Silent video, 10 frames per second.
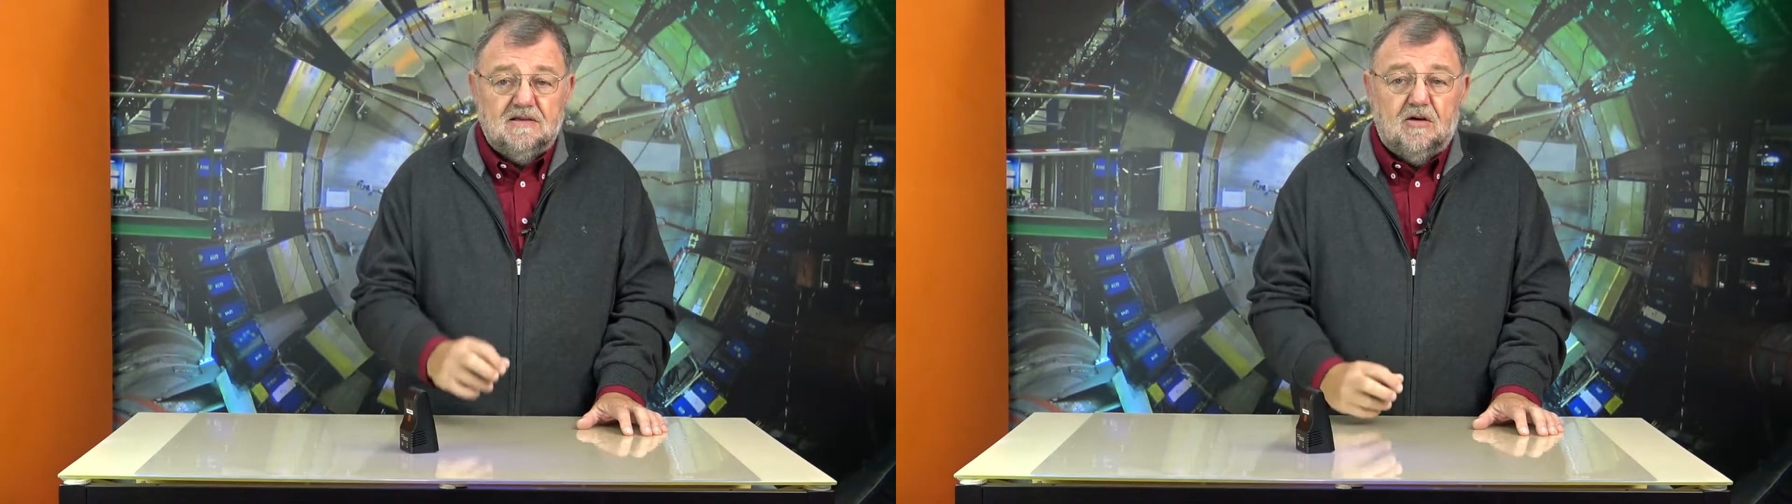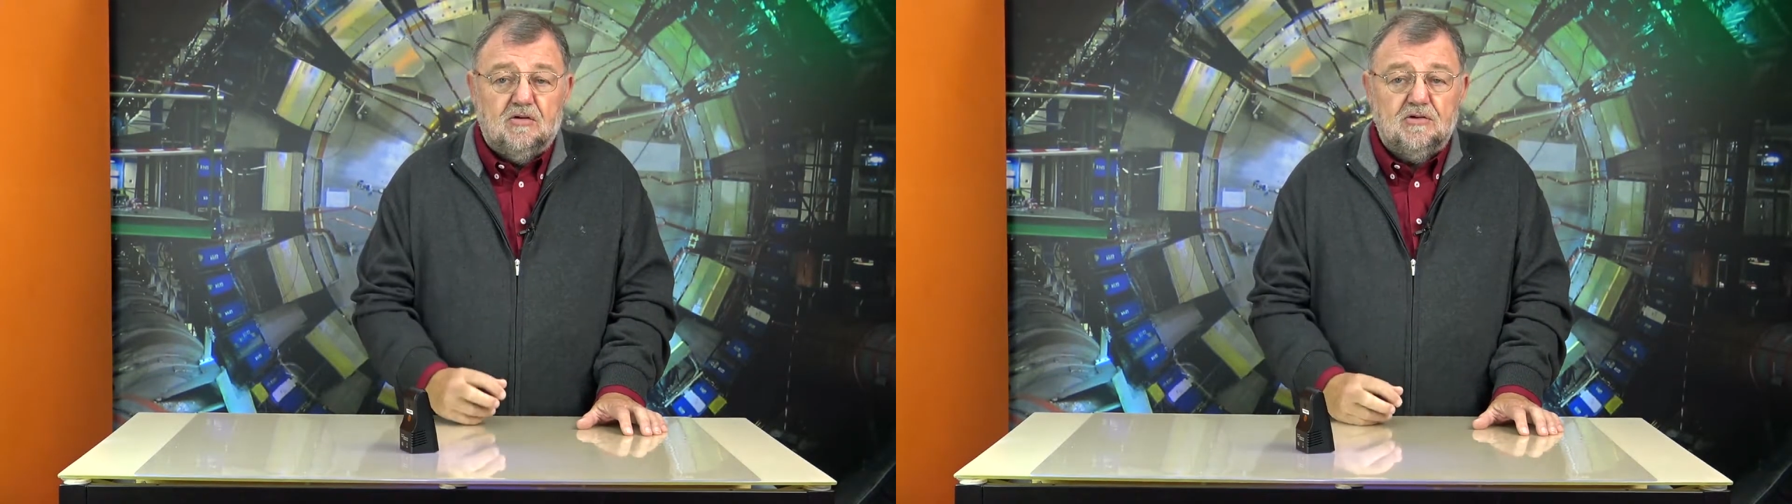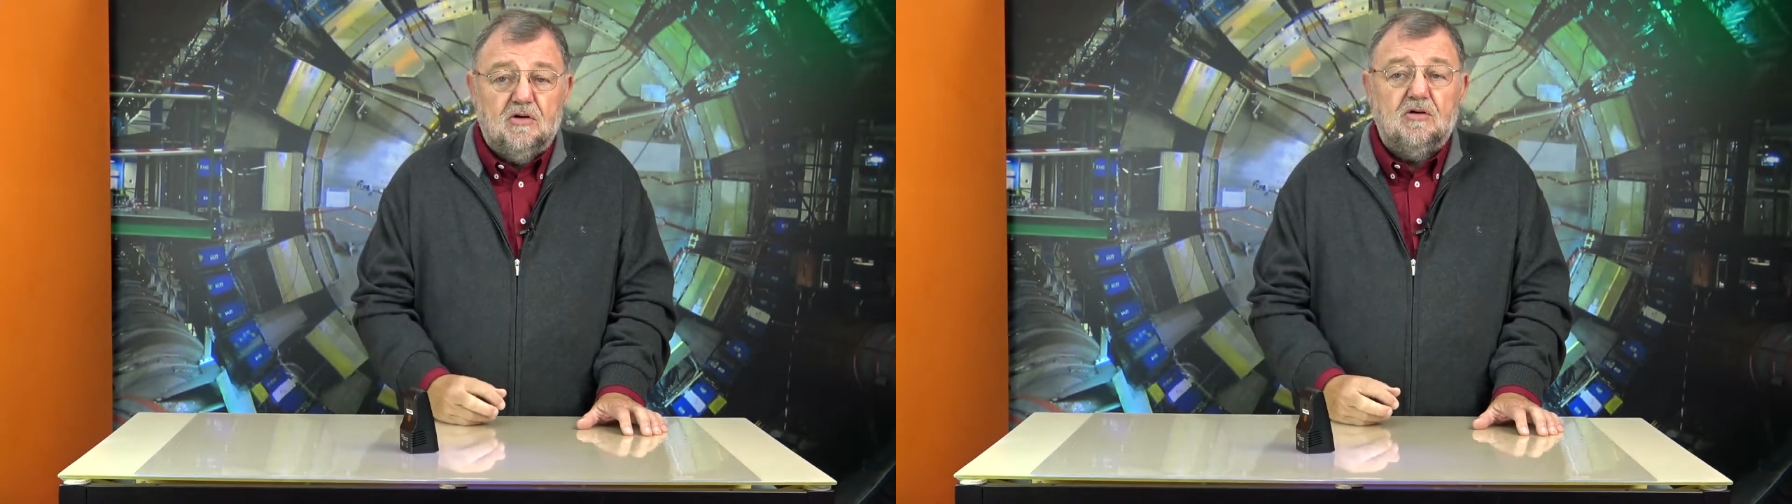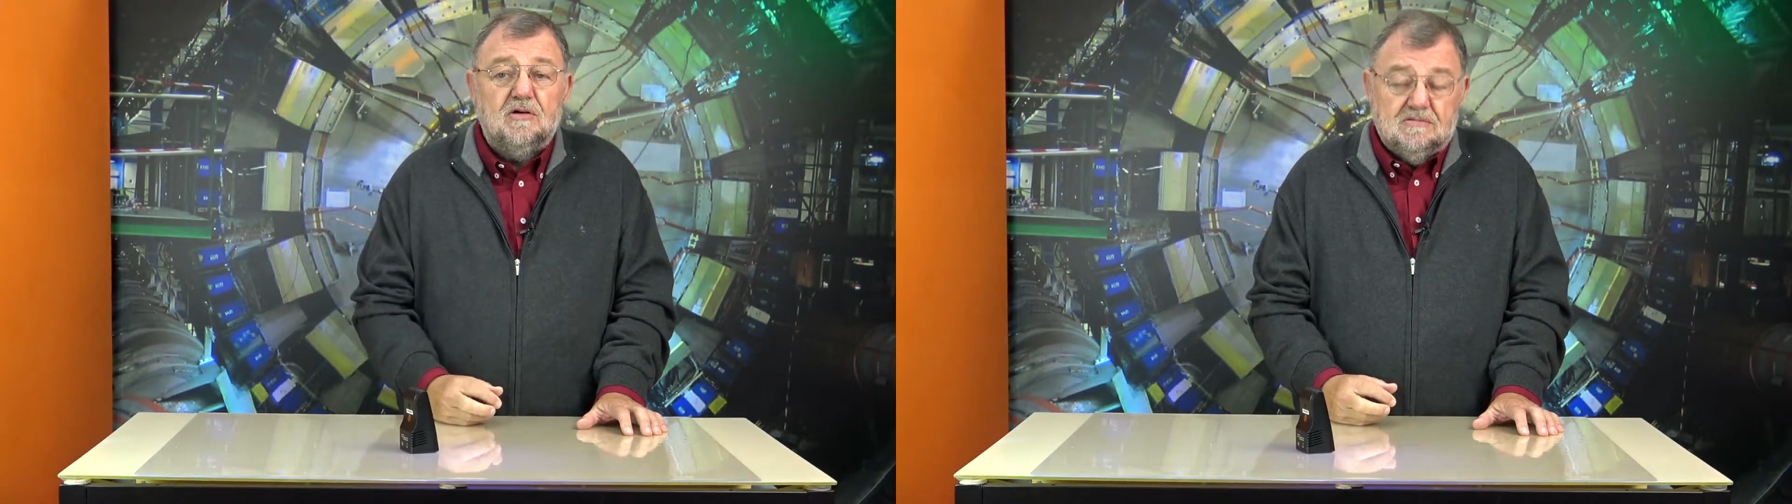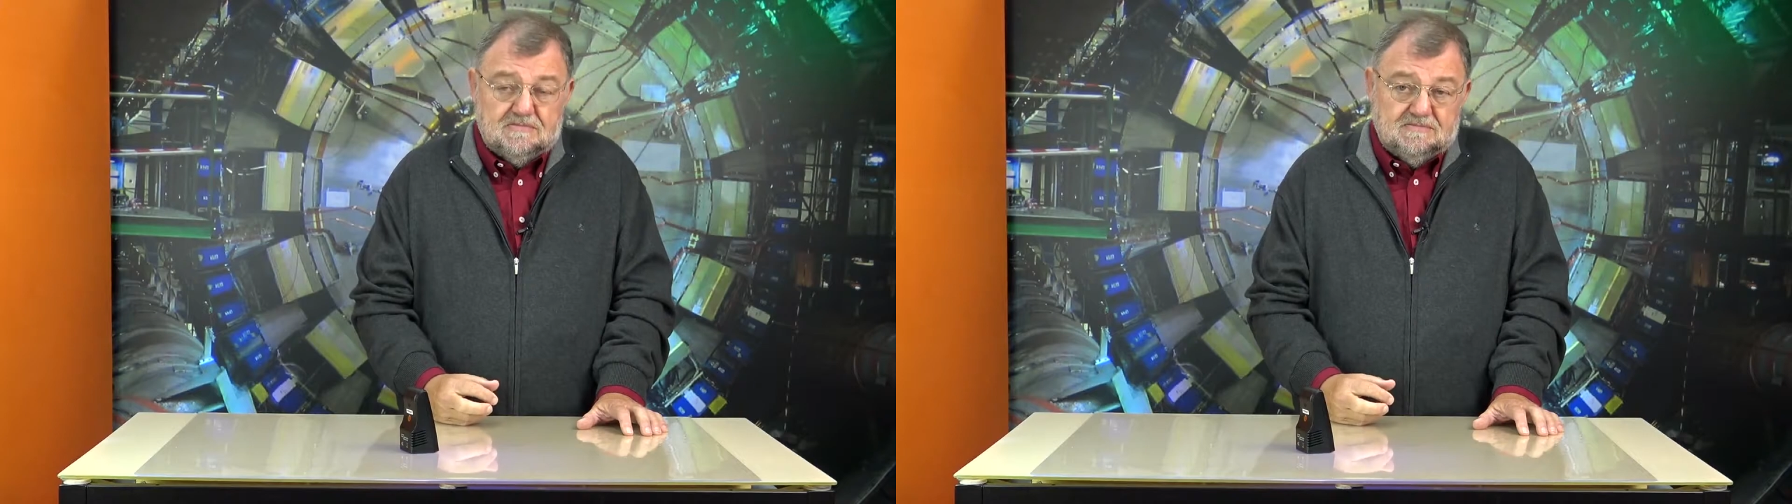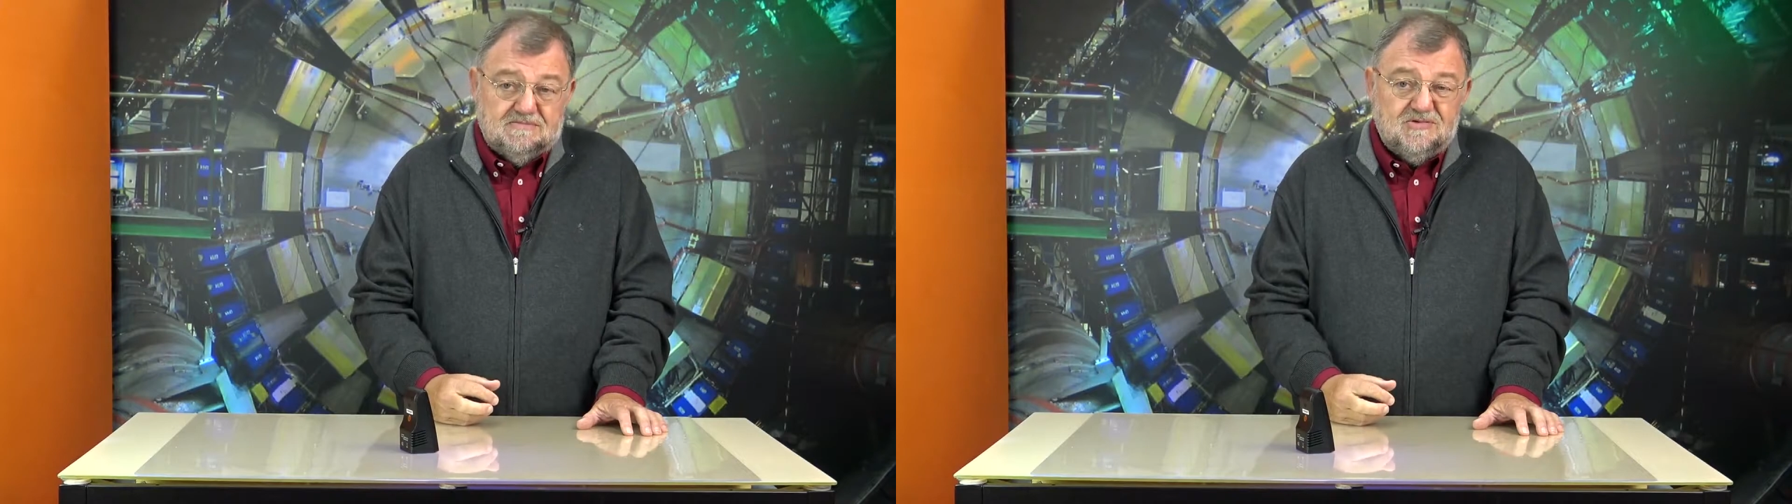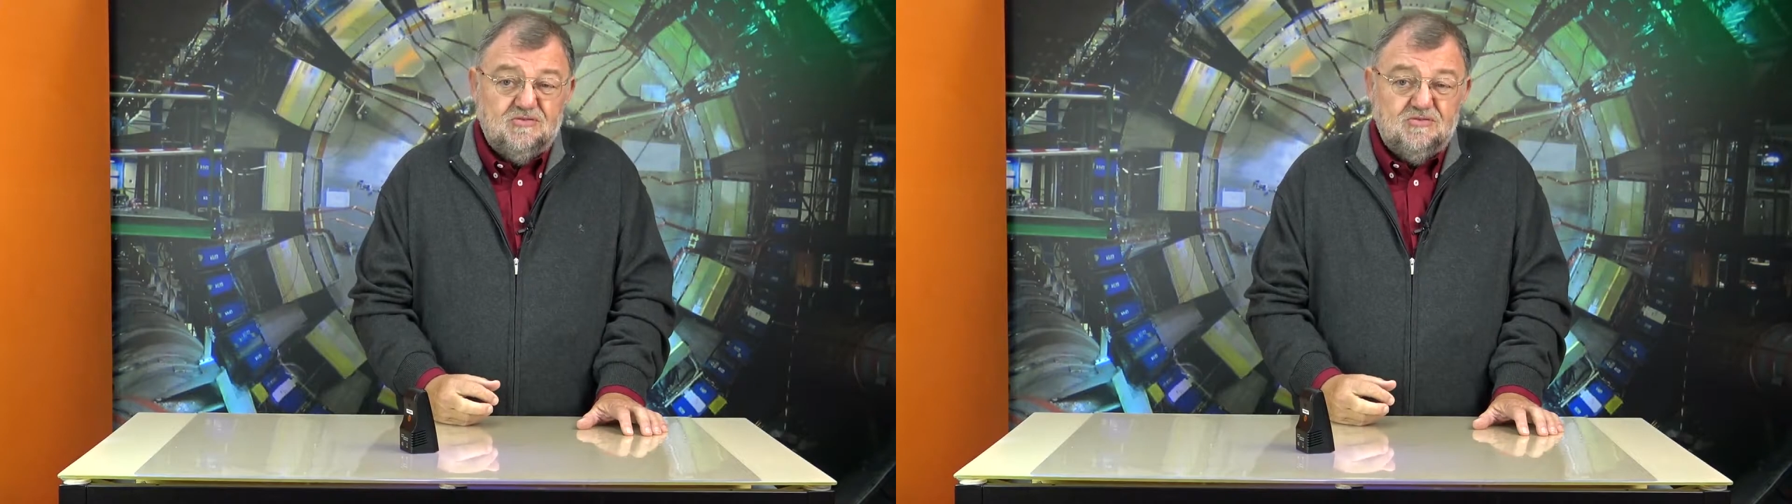But when it is fine at